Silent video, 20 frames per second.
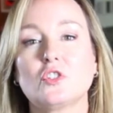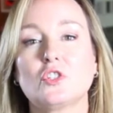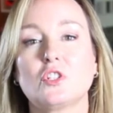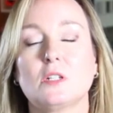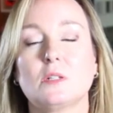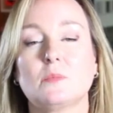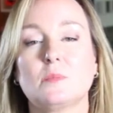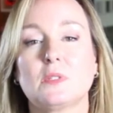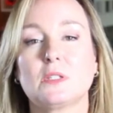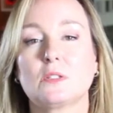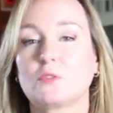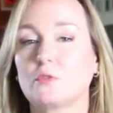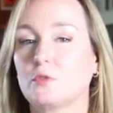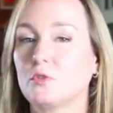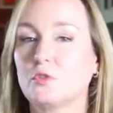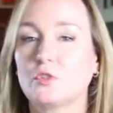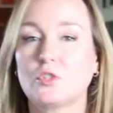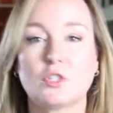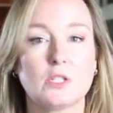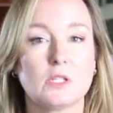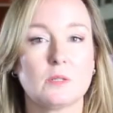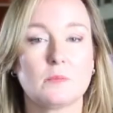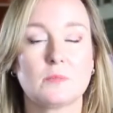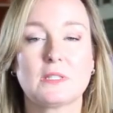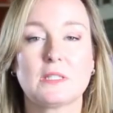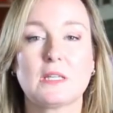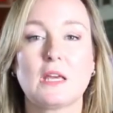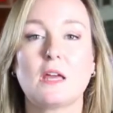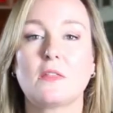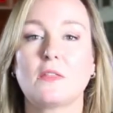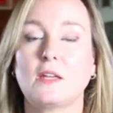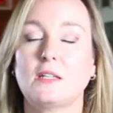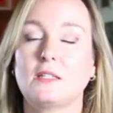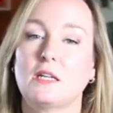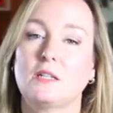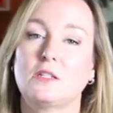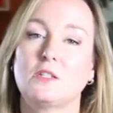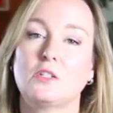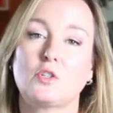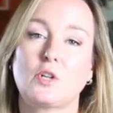ships, cruise ships, they
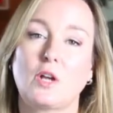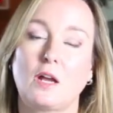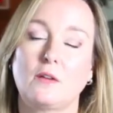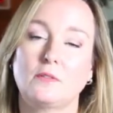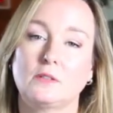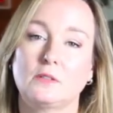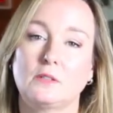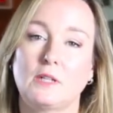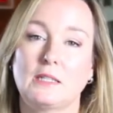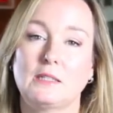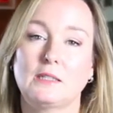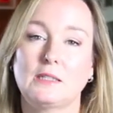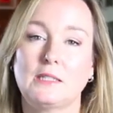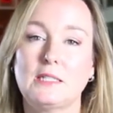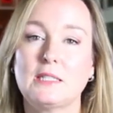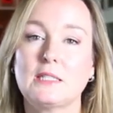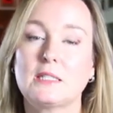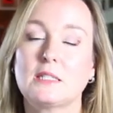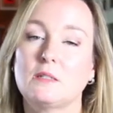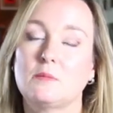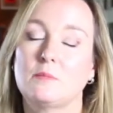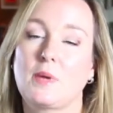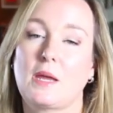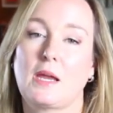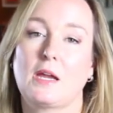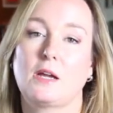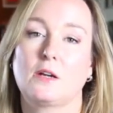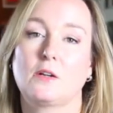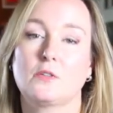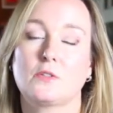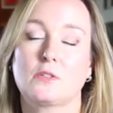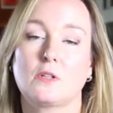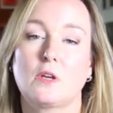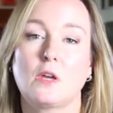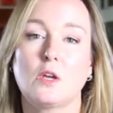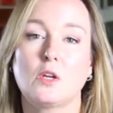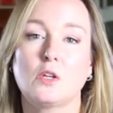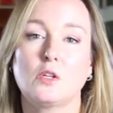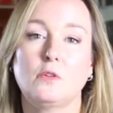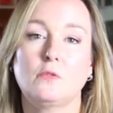tend to travel at least in pairs.
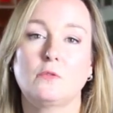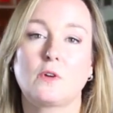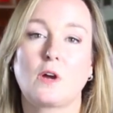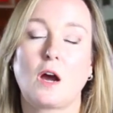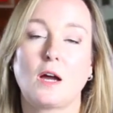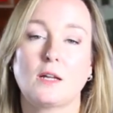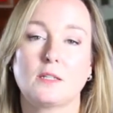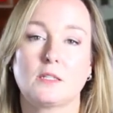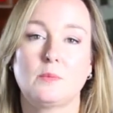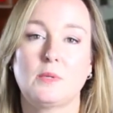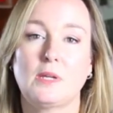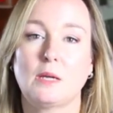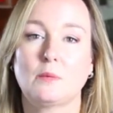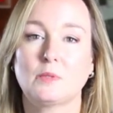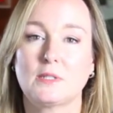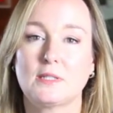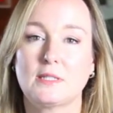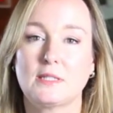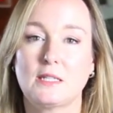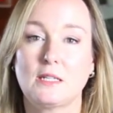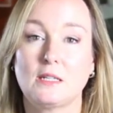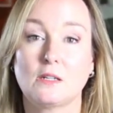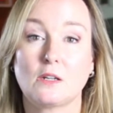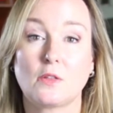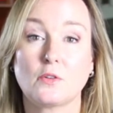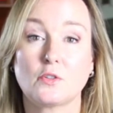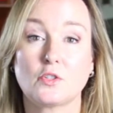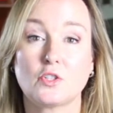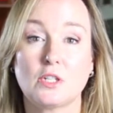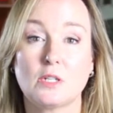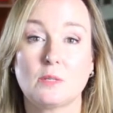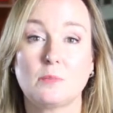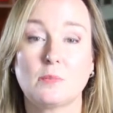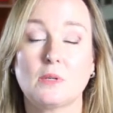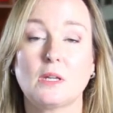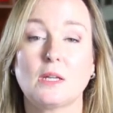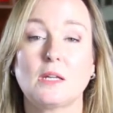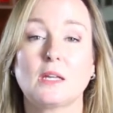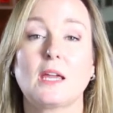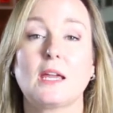You've got to be able to see another ship
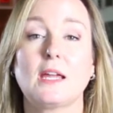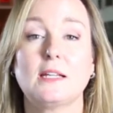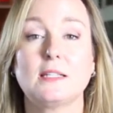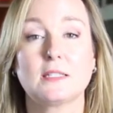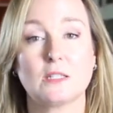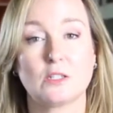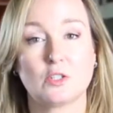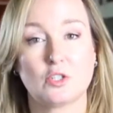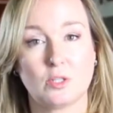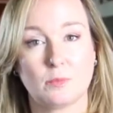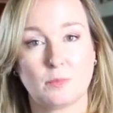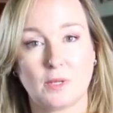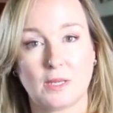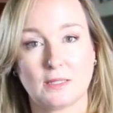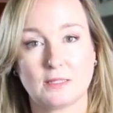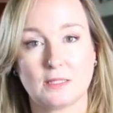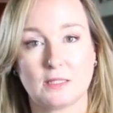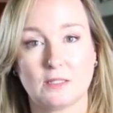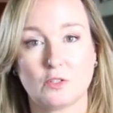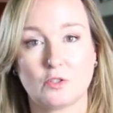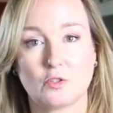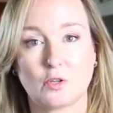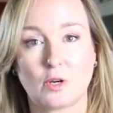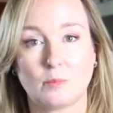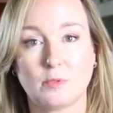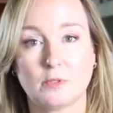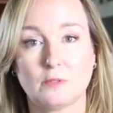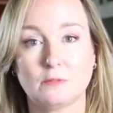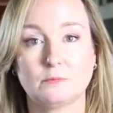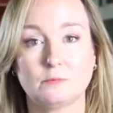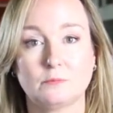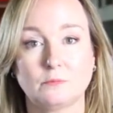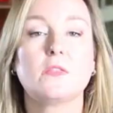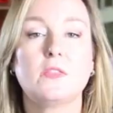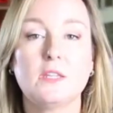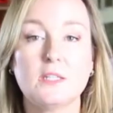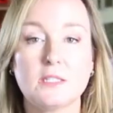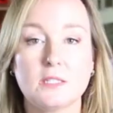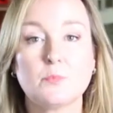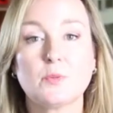in case a ship gets into trouble.
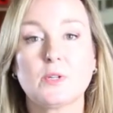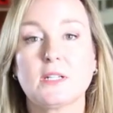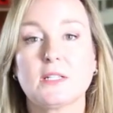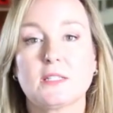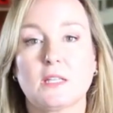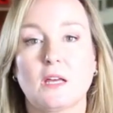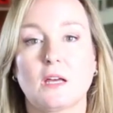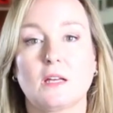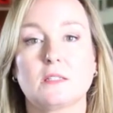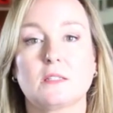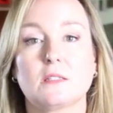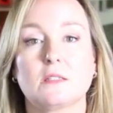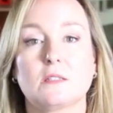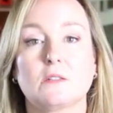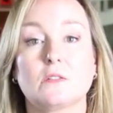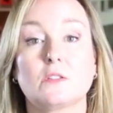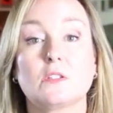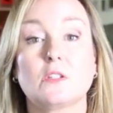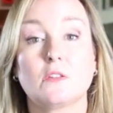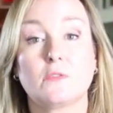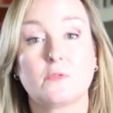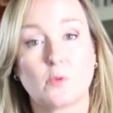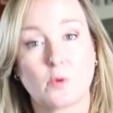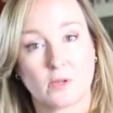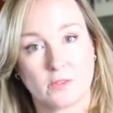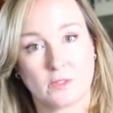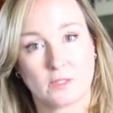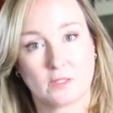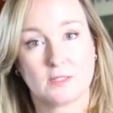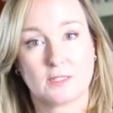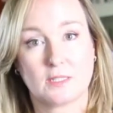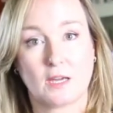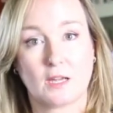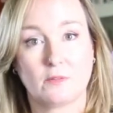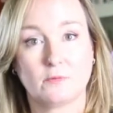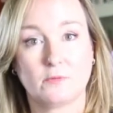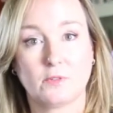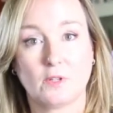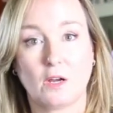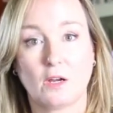This brings us to the 4th
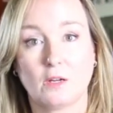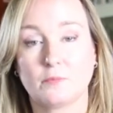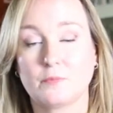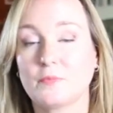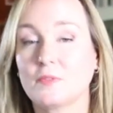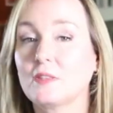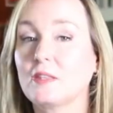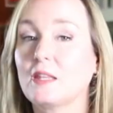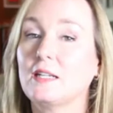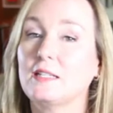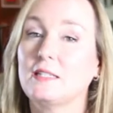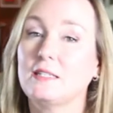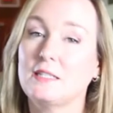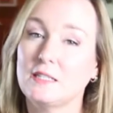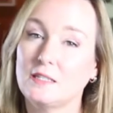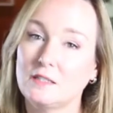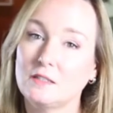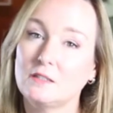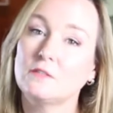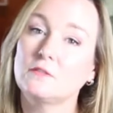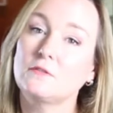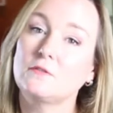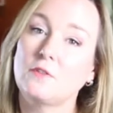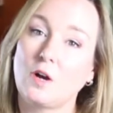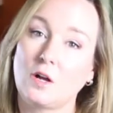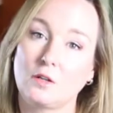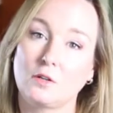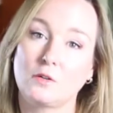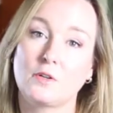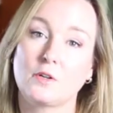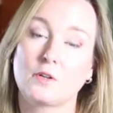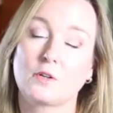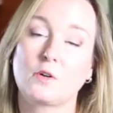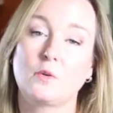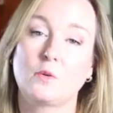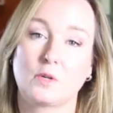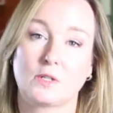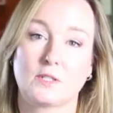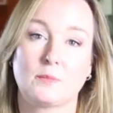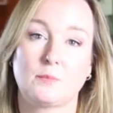design flaw. They didn't follow their
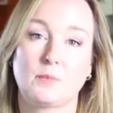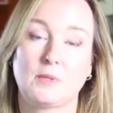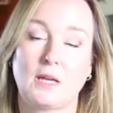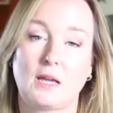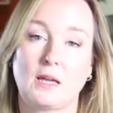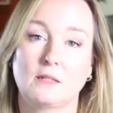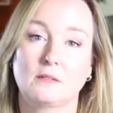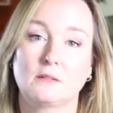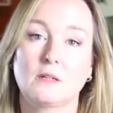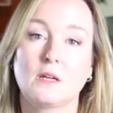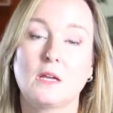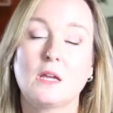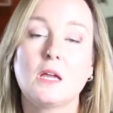course plan.